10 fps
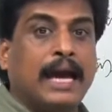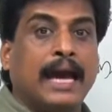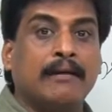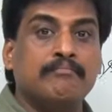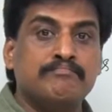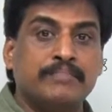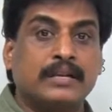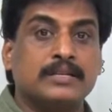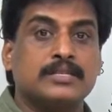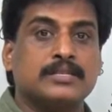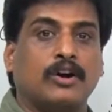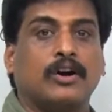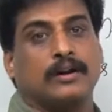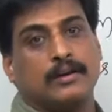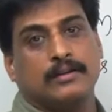
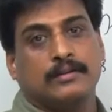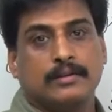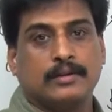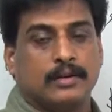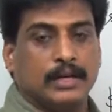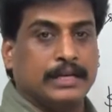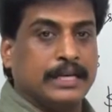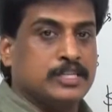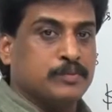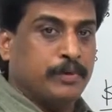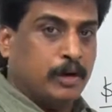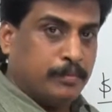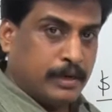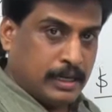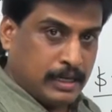ampersand. It is
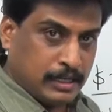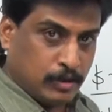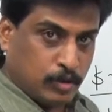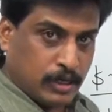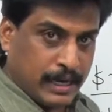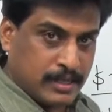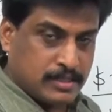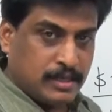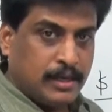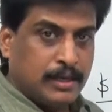popularly known as